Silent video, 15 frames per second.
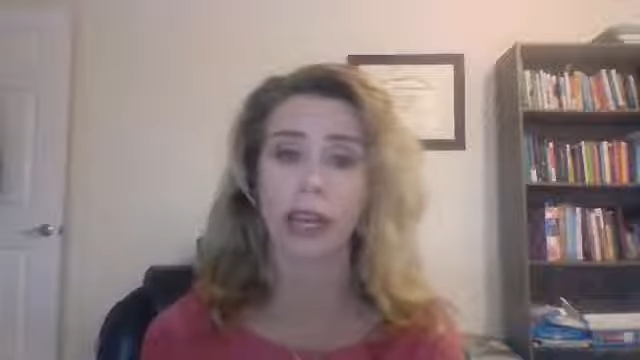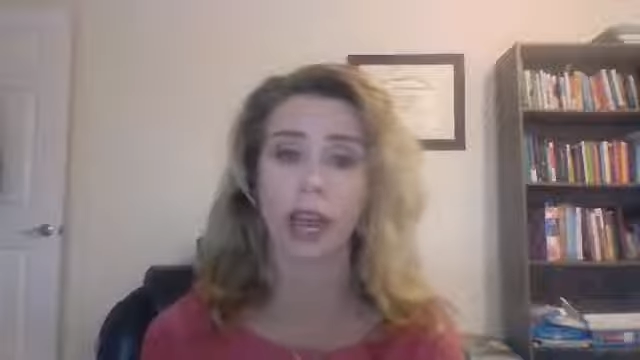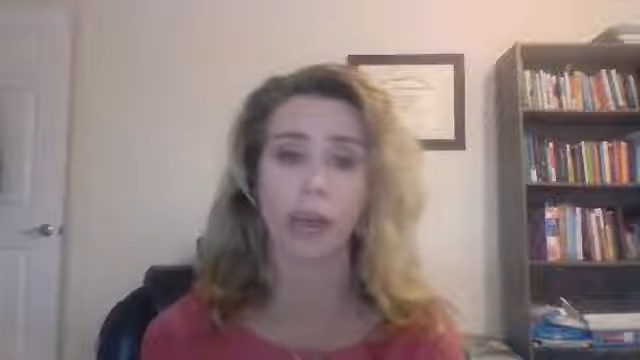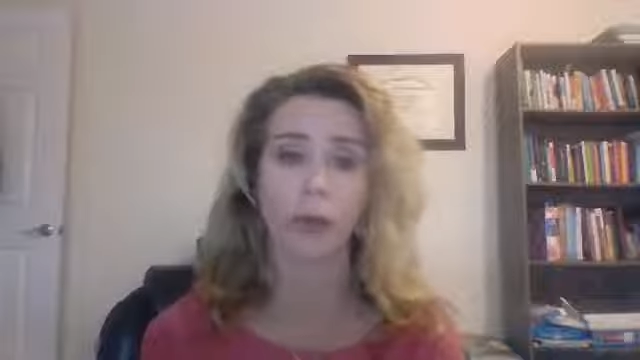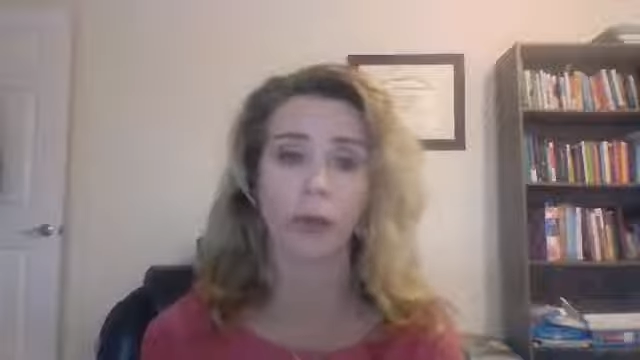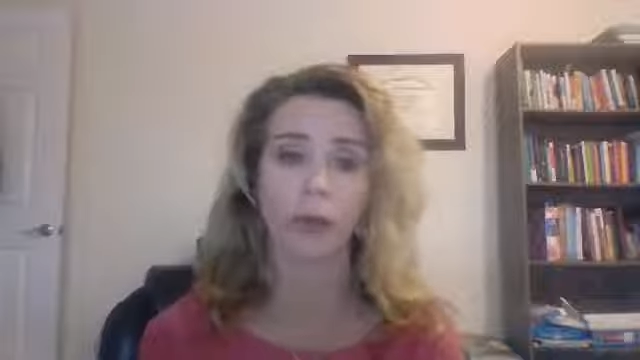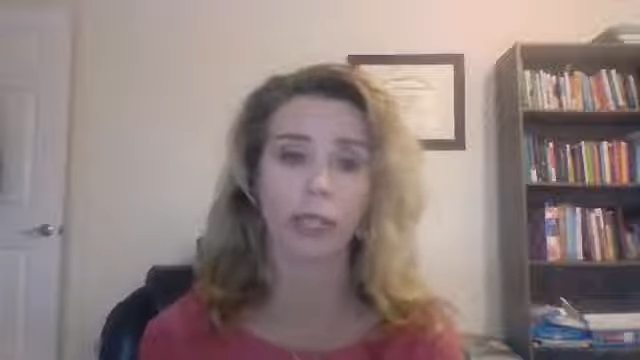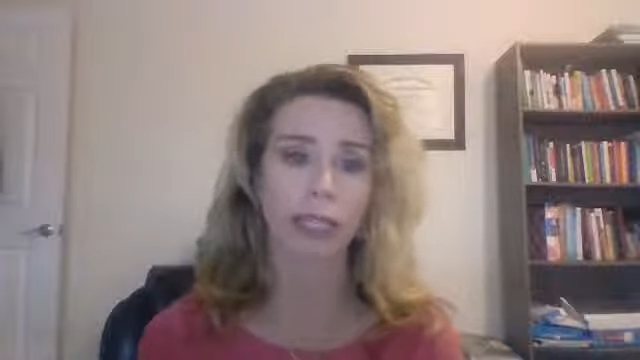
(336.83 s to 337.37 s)

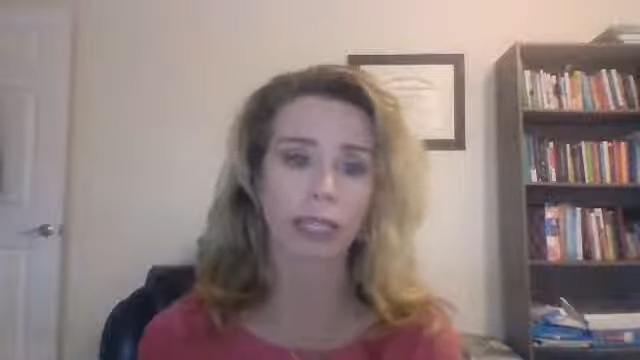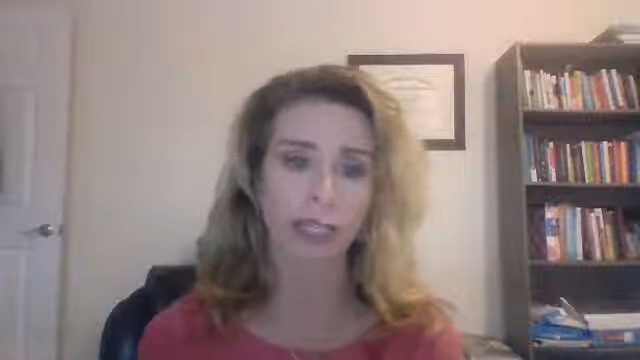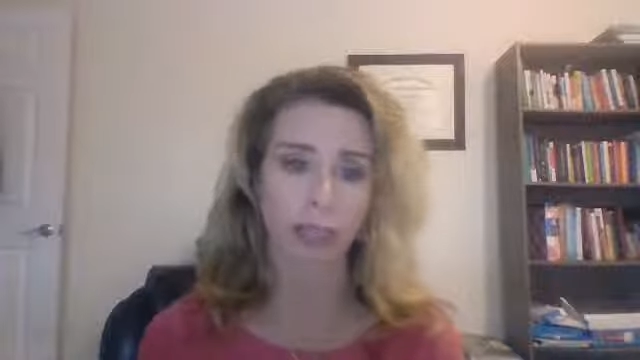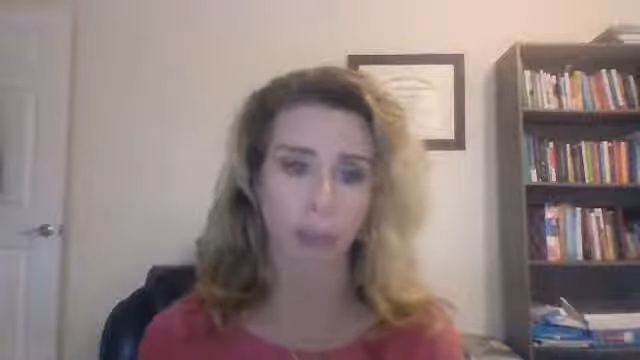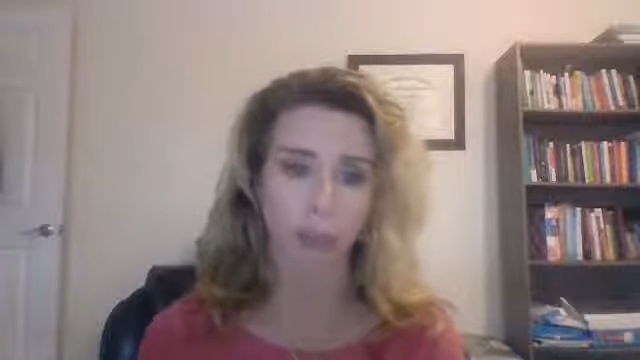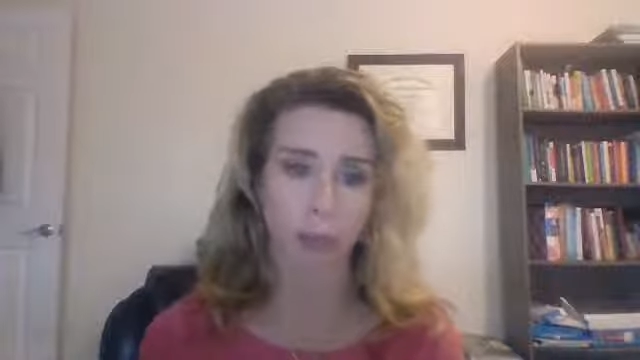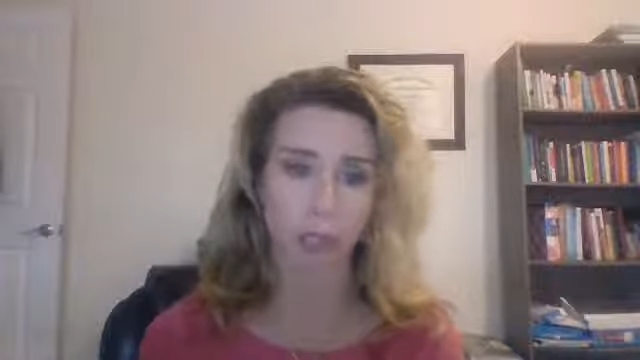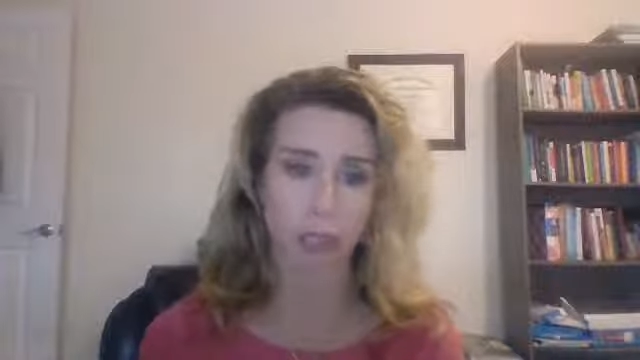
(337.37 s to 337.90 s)
And where I get this
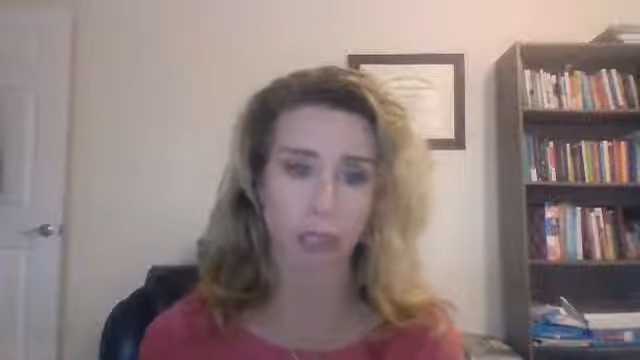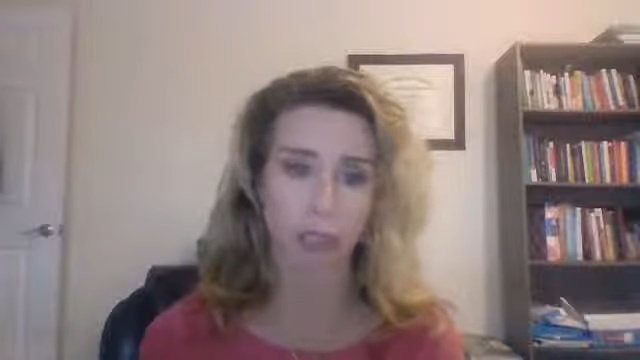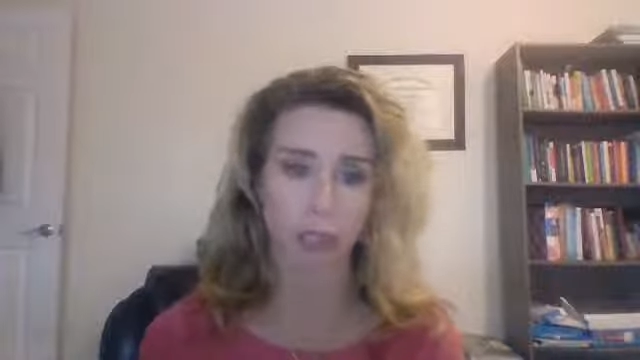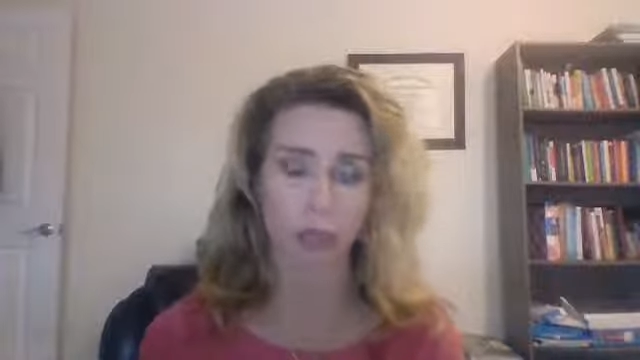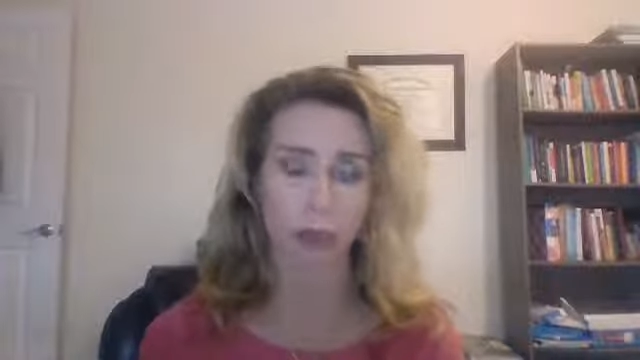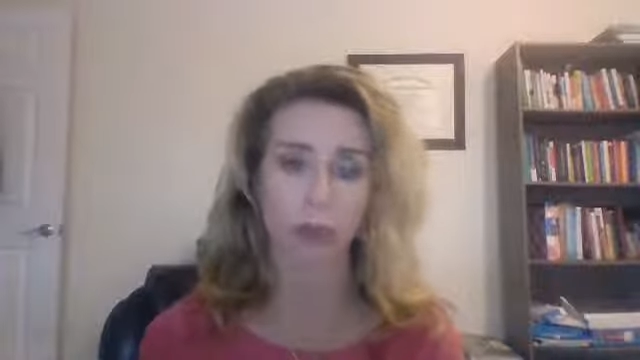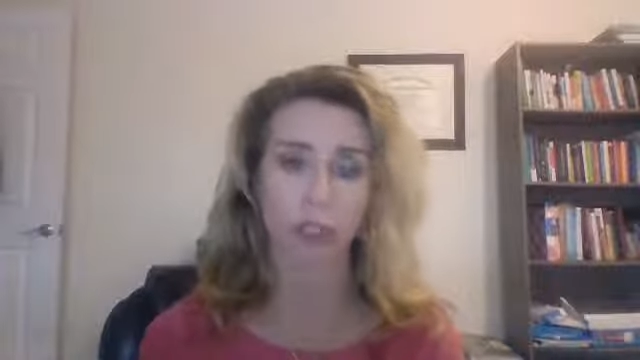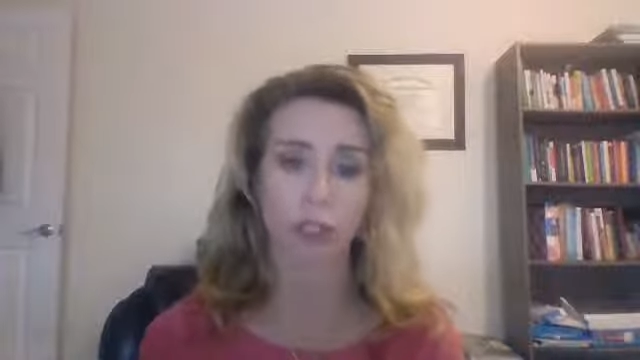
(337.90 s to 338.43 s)
information is
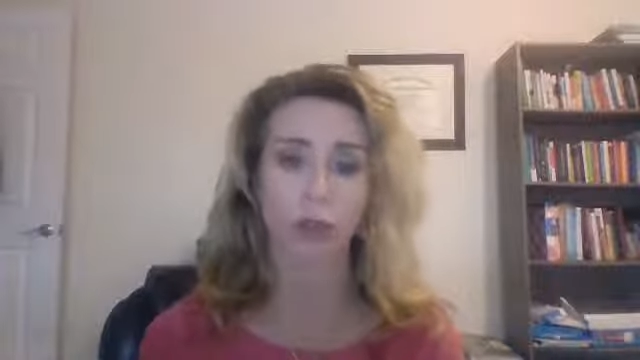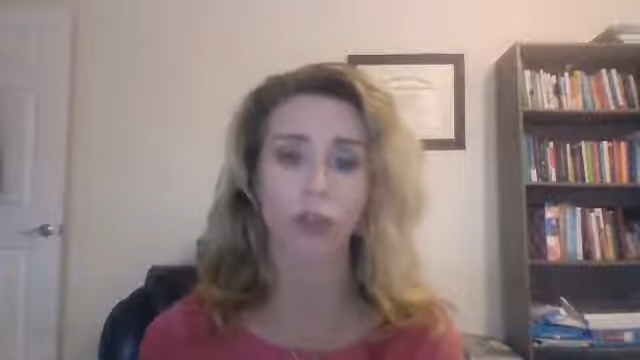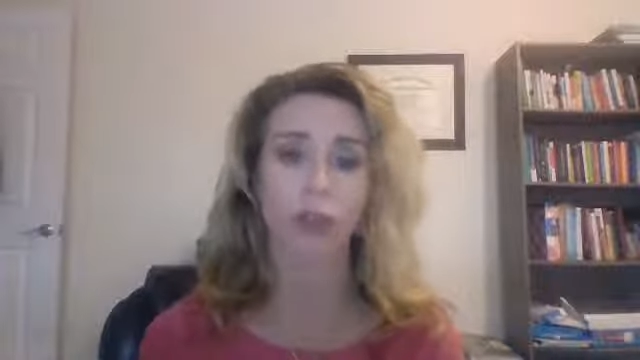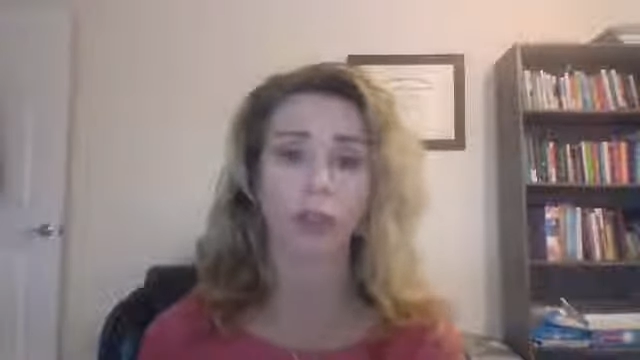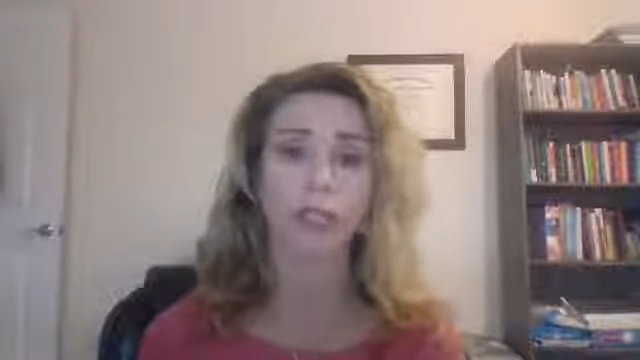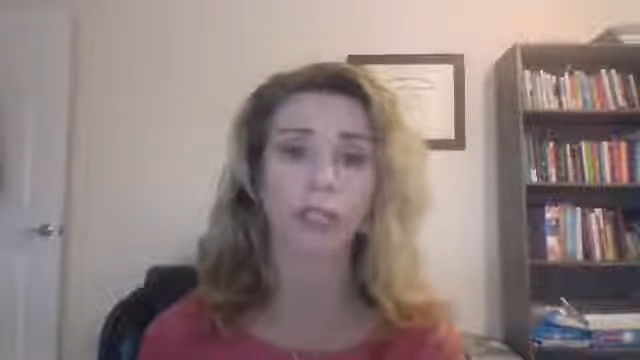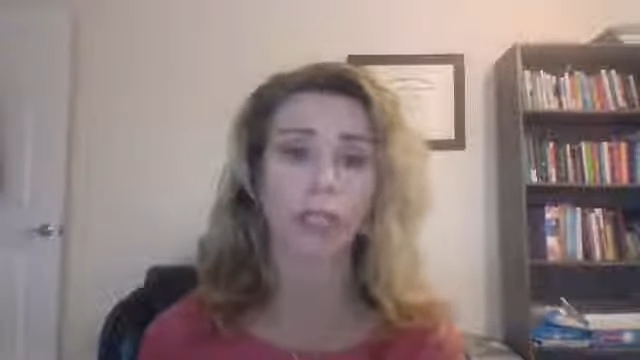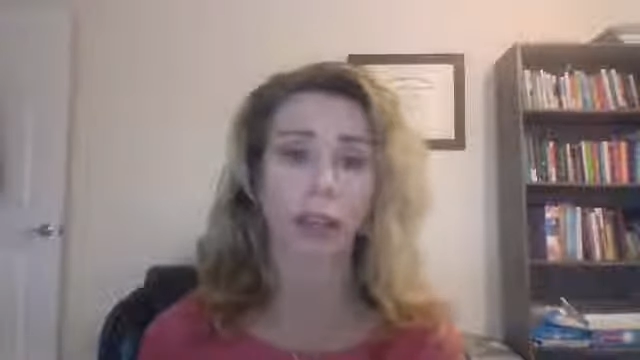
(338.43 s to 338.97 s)

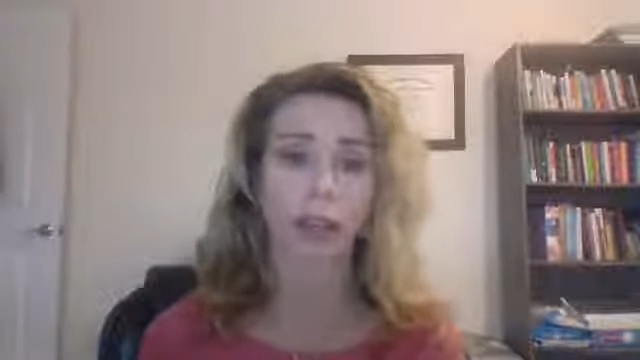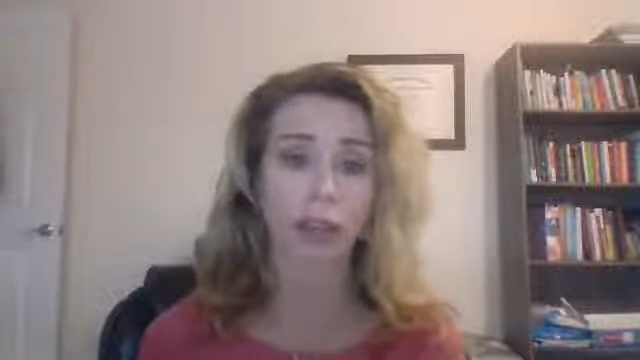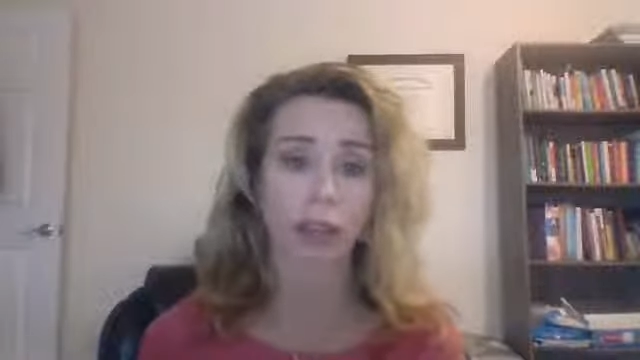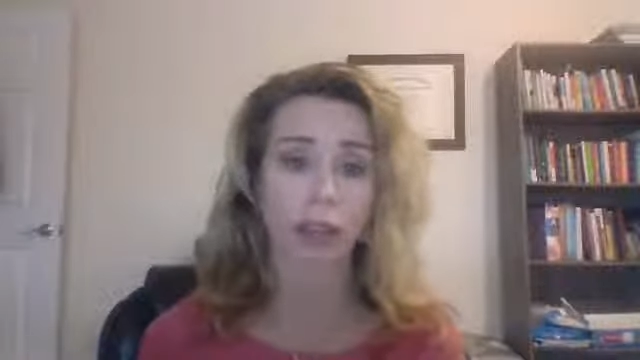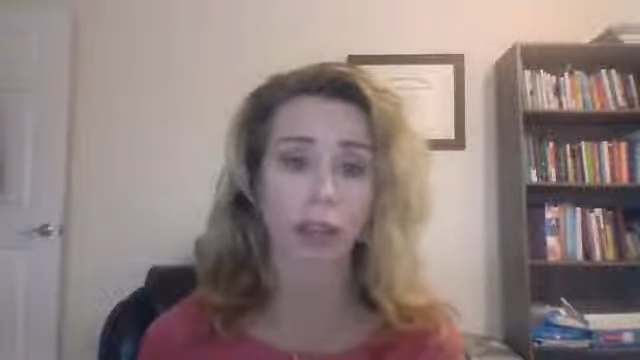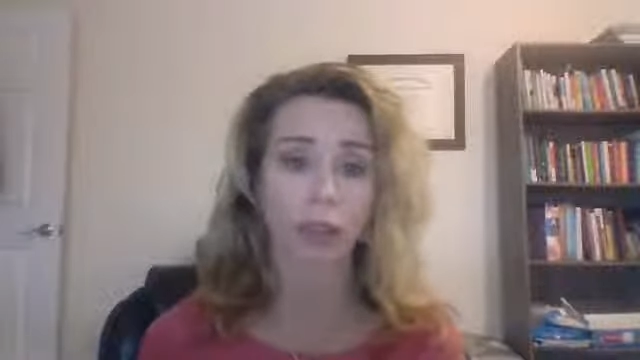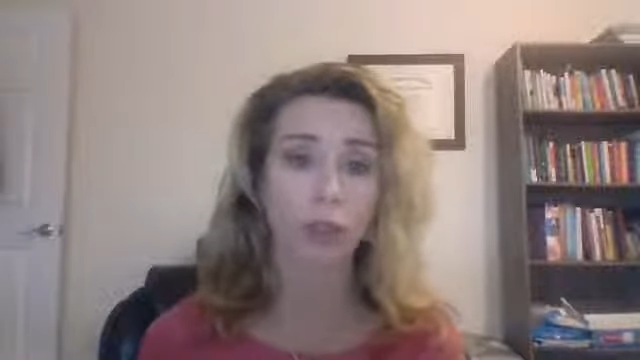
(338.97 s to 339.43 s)
personalfund.com.